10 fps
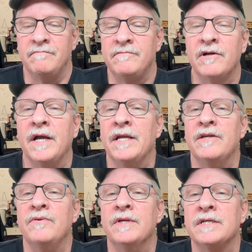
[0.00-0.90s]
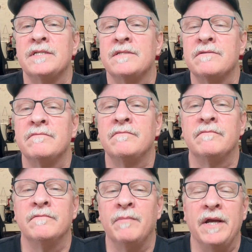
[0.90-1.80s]
try and do this
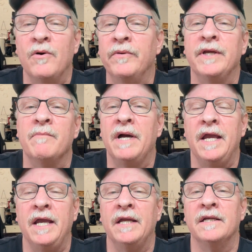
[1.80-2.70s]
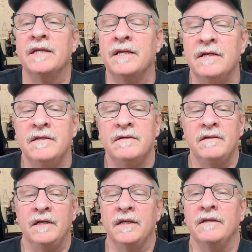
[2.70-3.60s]
by holding it by hand,
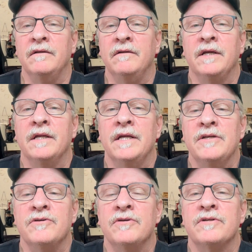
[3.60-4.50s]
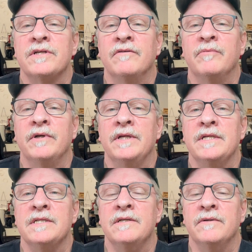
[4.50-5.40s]
and you can injure yourself pretty
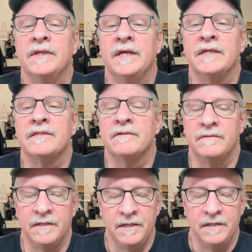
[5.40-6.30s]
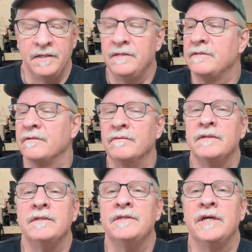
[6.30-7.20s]
easy doing that. So
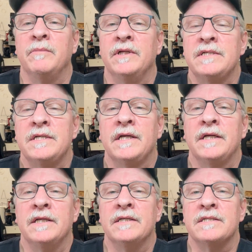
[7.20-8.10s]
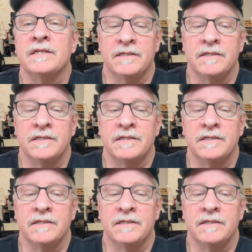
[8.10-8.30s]
Jett Ballistic, it's